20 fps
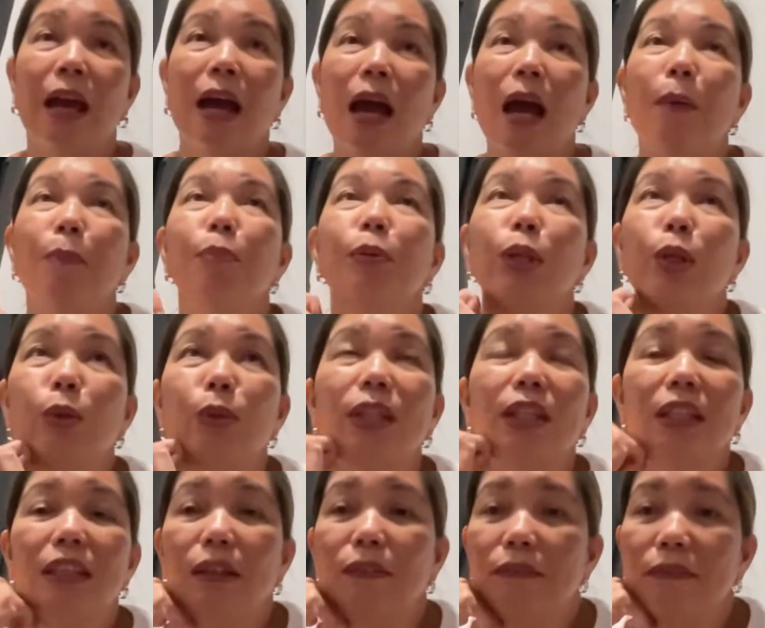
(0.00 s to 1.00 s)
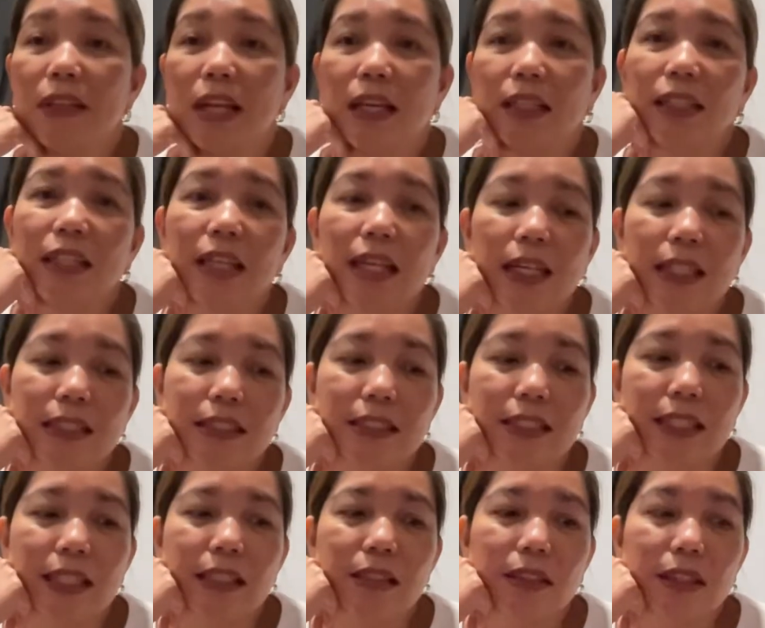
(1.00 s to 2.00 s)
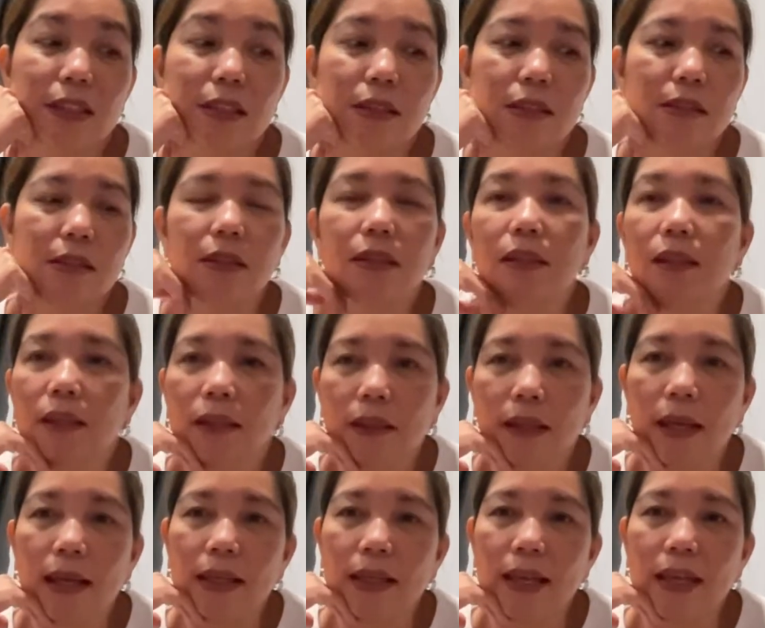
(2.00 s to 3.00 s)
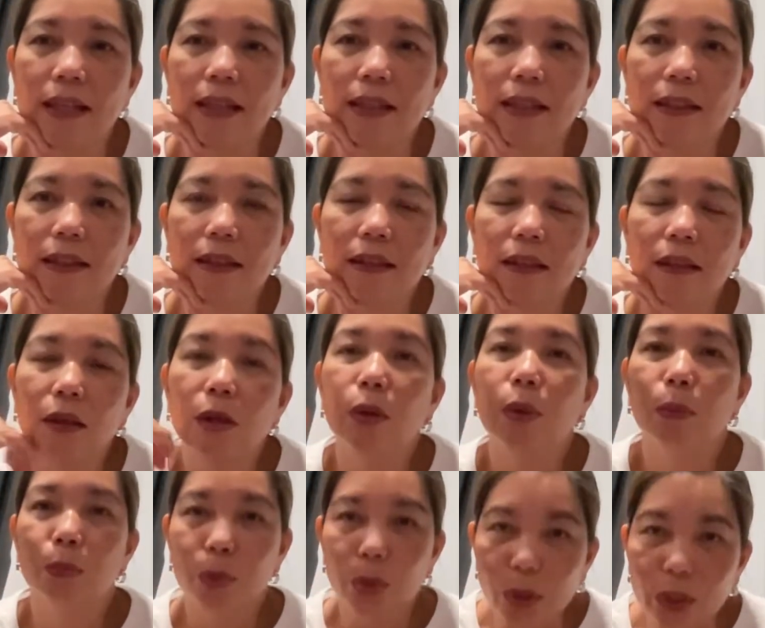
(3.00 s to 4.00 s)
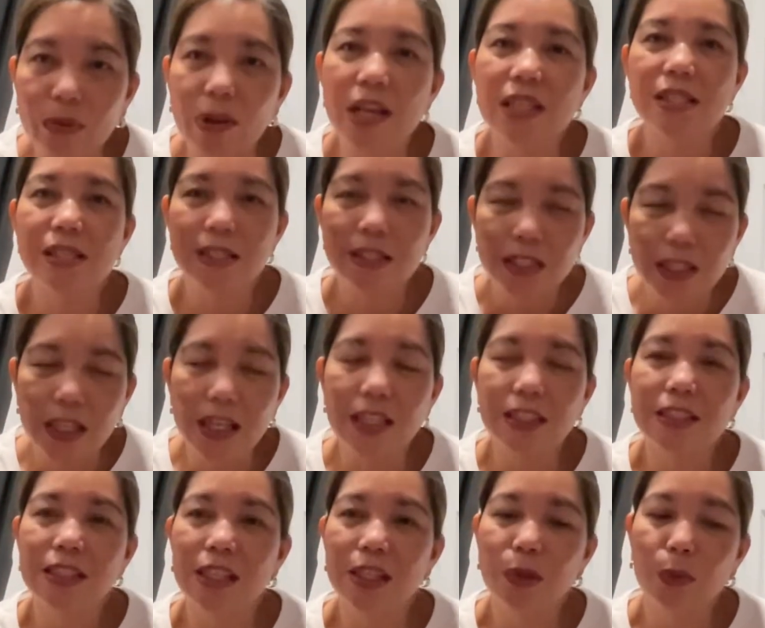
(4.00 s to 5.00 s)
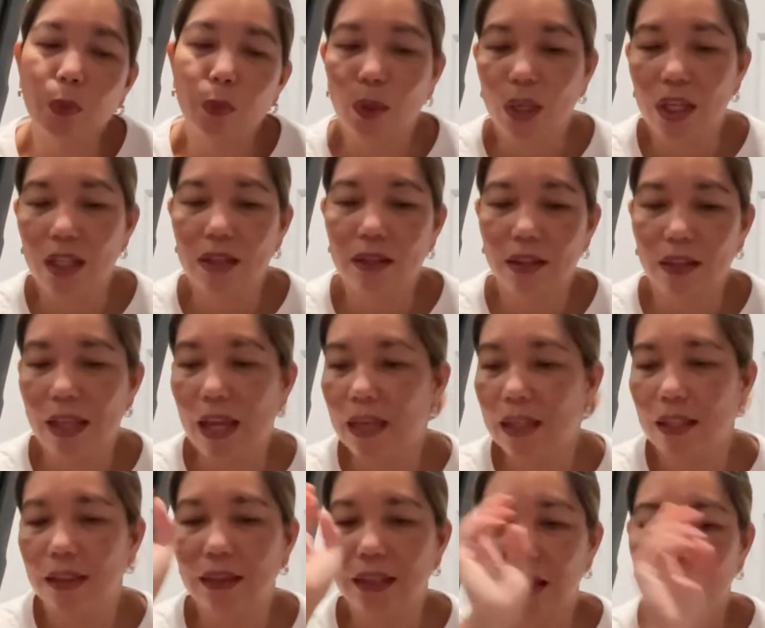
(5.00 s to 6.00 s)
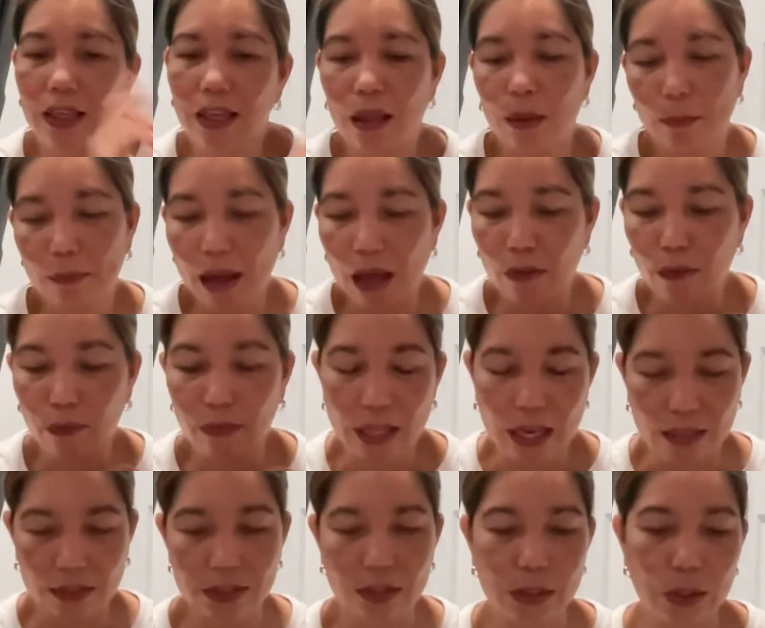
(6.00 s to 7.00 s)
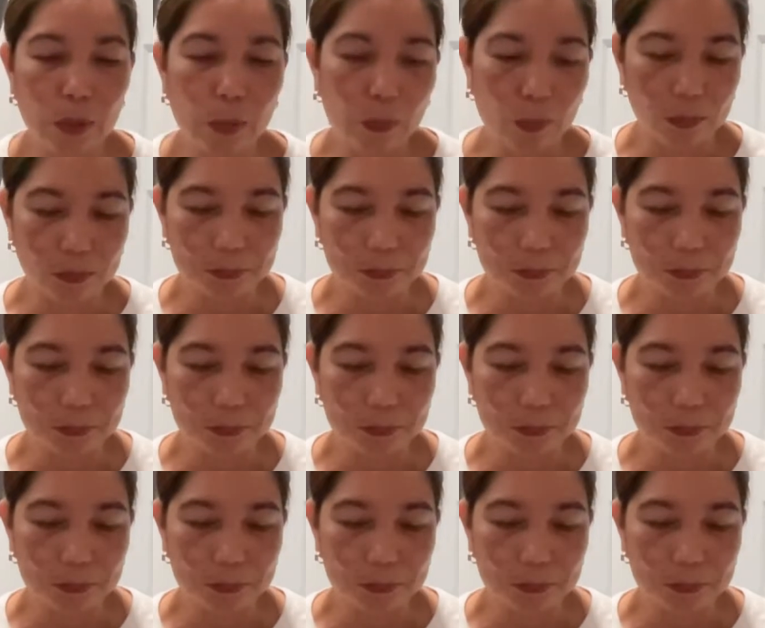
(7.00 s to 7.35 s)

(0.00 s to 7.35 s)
uploaded the vlog that I did because again procrastinating with editing in my vlog so